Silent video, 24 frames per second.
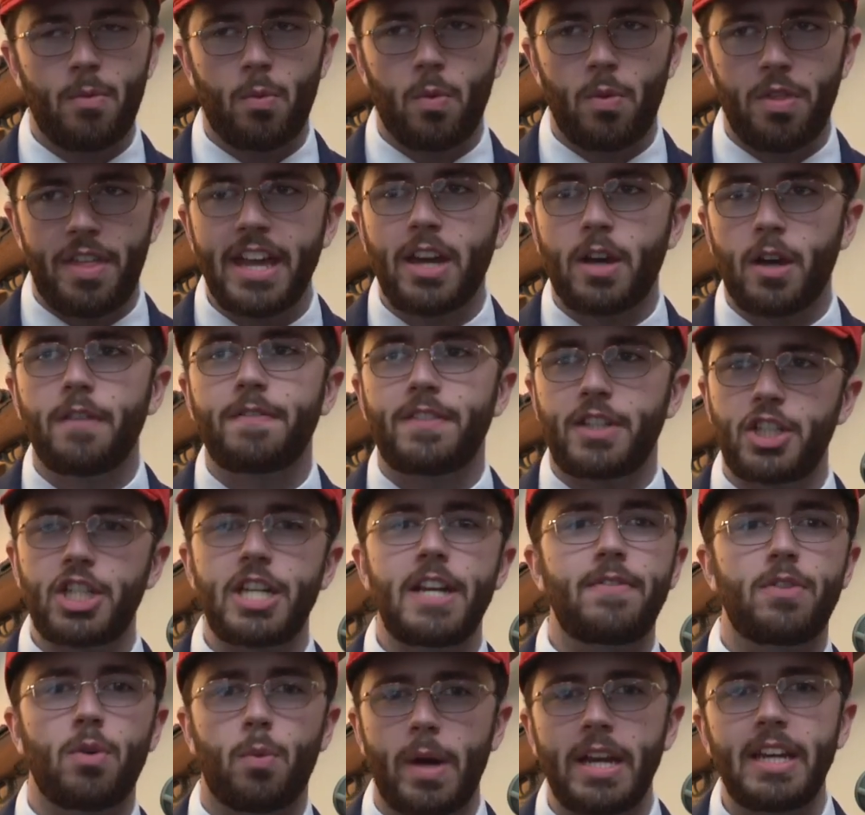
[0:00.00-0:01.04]
they could have
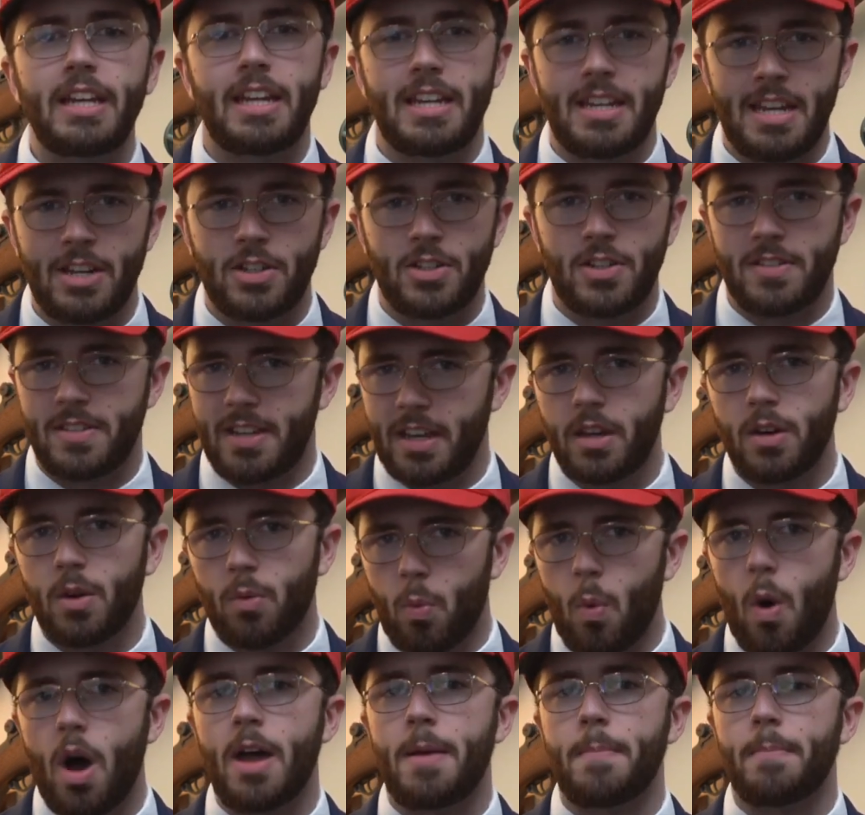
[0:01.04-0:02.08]
achieved the win conditions. They could have
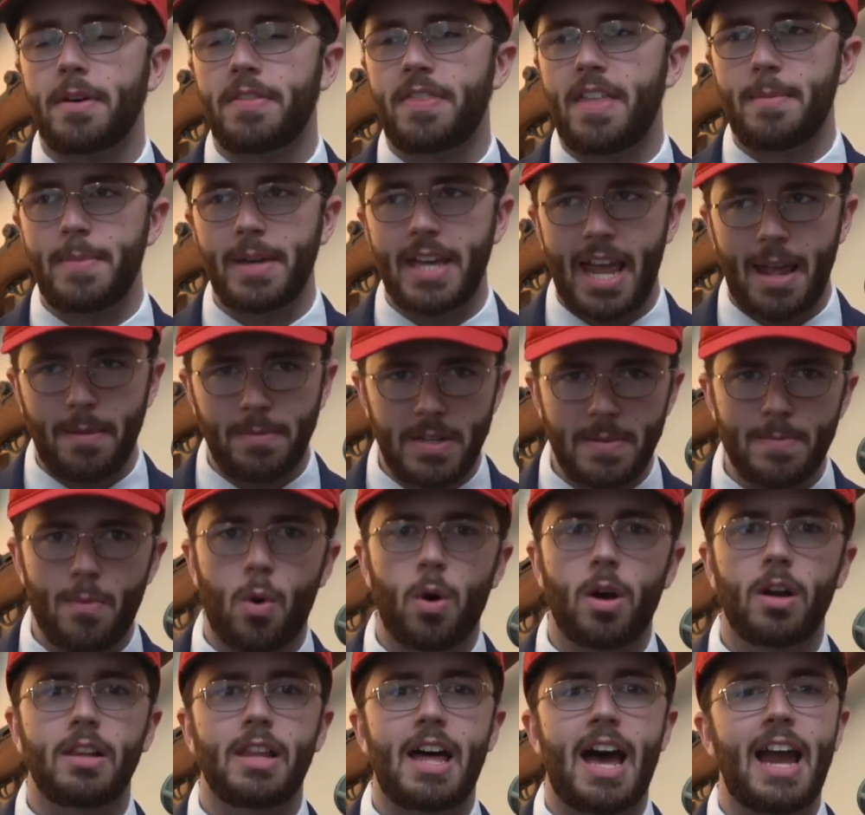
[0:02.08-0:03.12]
won, but they became
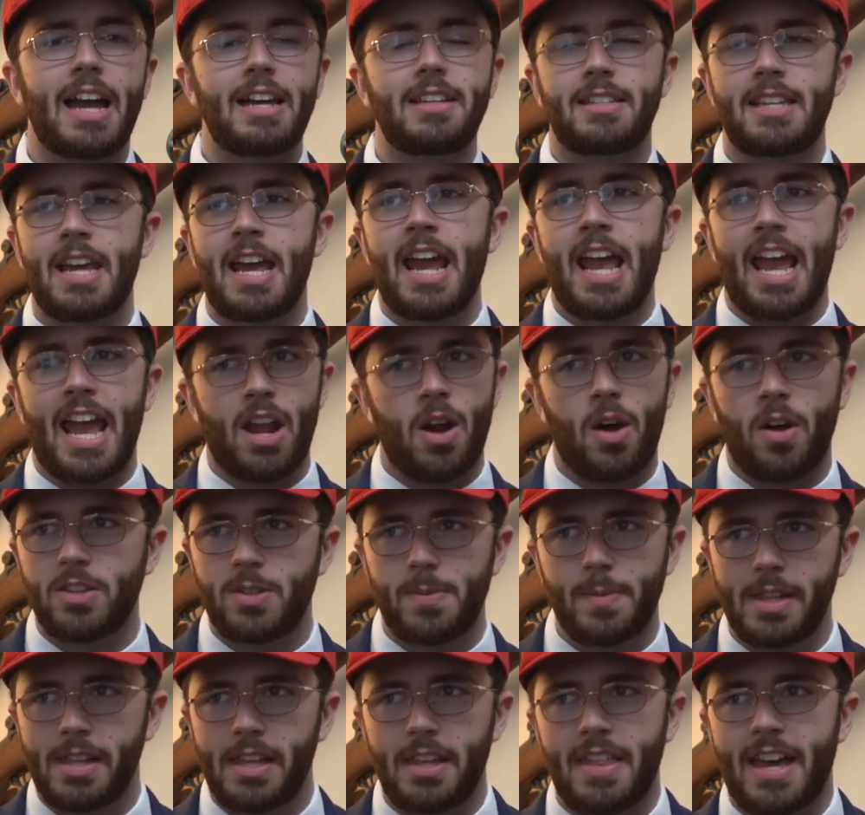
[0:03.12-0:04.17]
demoralized, and
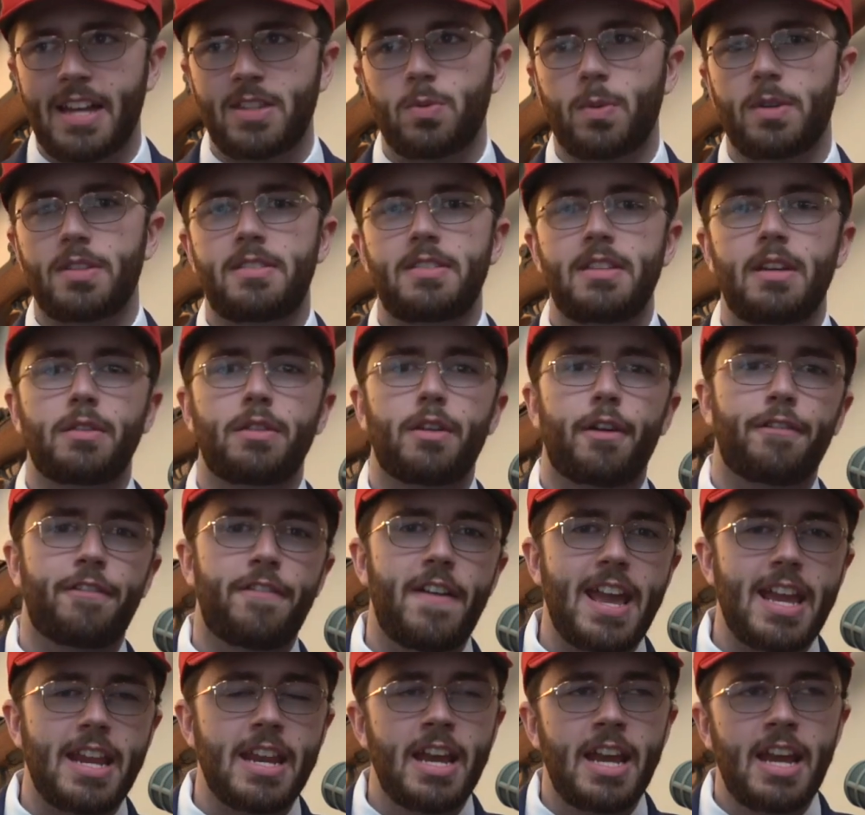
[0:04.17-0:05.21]
ultimately that's what sealed their
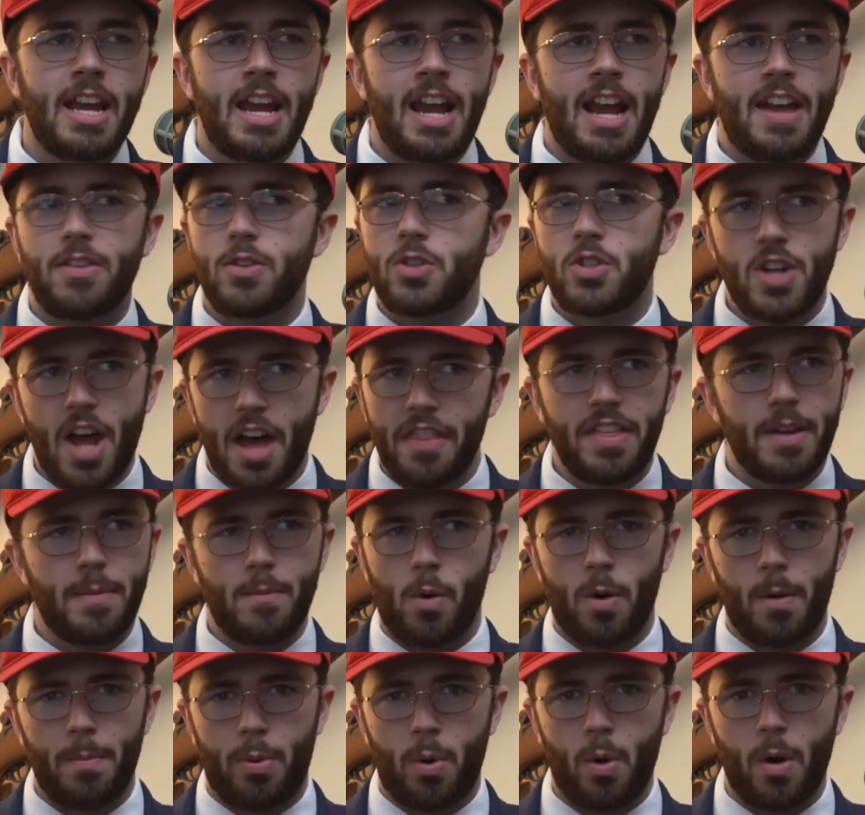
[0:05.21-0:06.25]
fate. And there's nothing
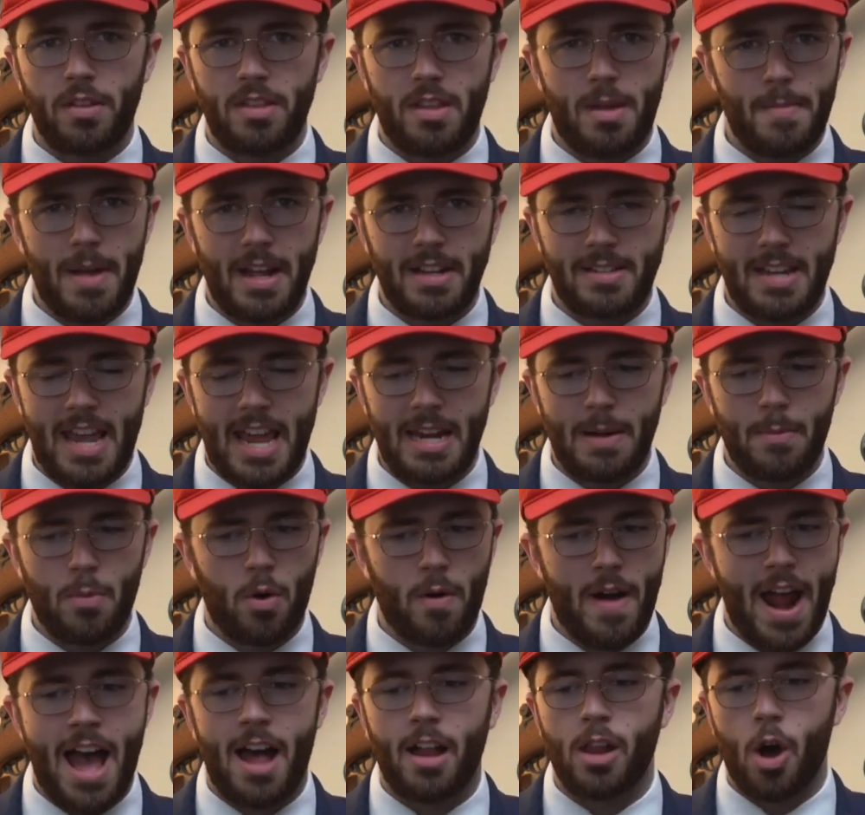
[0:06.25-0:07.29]
more important than maintaining
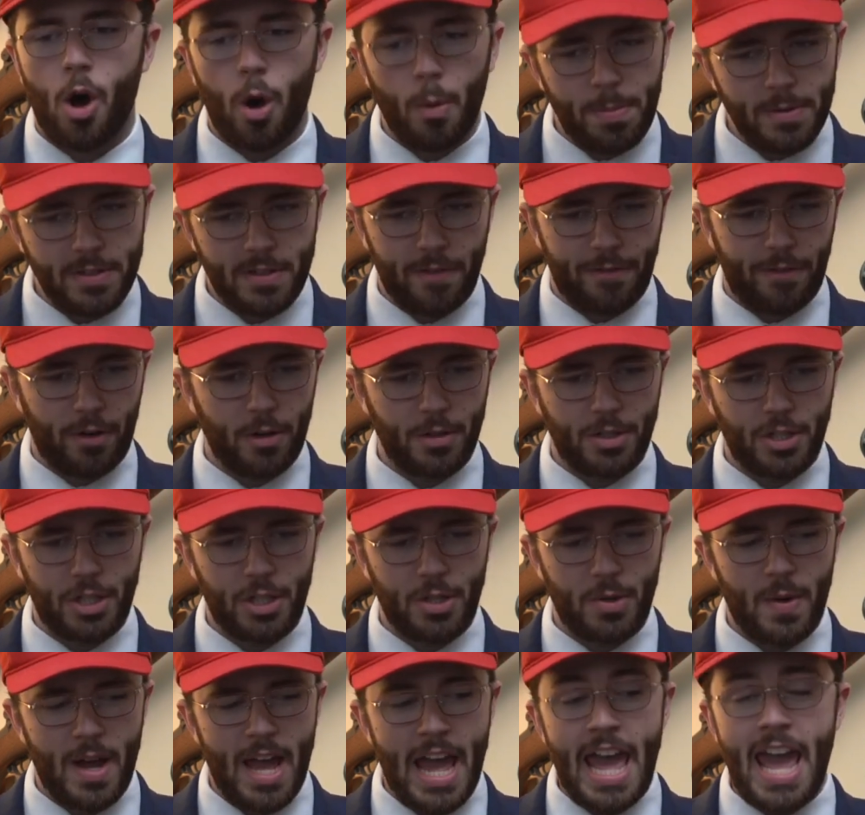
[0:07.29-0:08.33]
morale. Hope is a
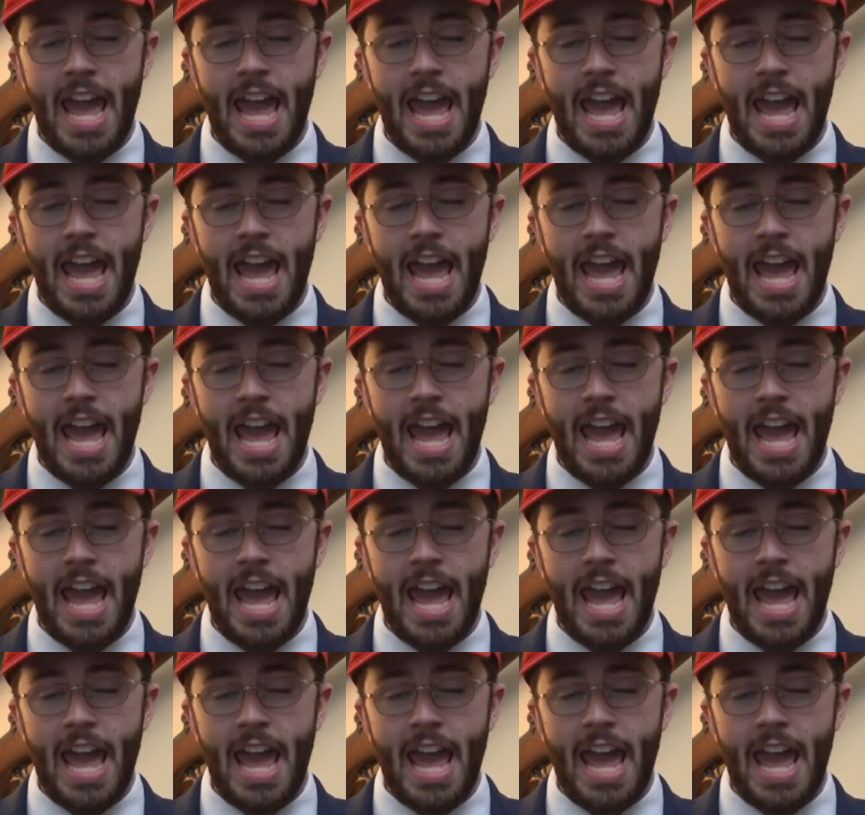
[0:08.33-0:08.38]
virtue,